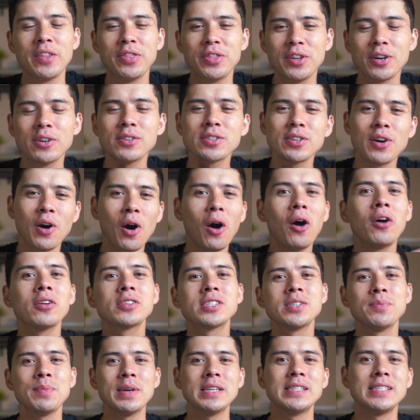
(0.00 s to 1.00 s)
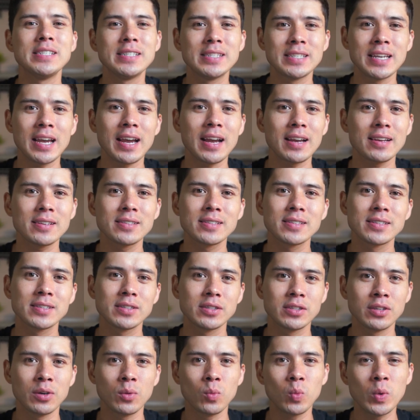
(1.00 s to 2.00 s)
And those are automated tasks
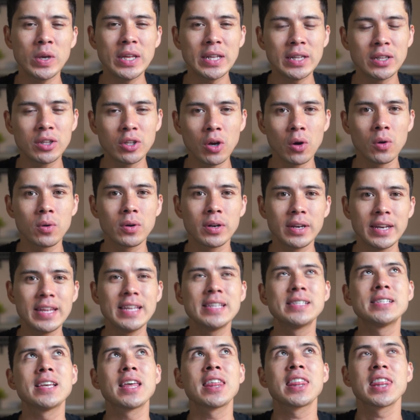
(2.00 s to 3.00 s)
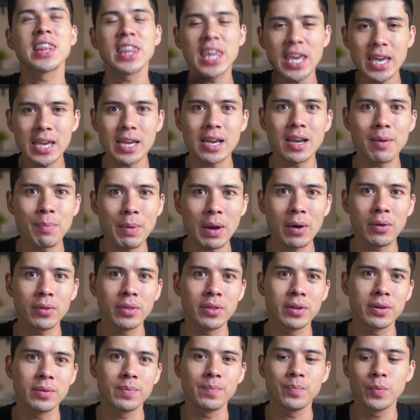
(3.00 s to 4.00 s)
that we don't need to think
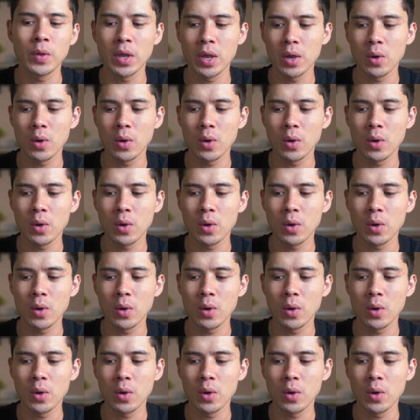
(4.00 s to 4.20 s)
about them.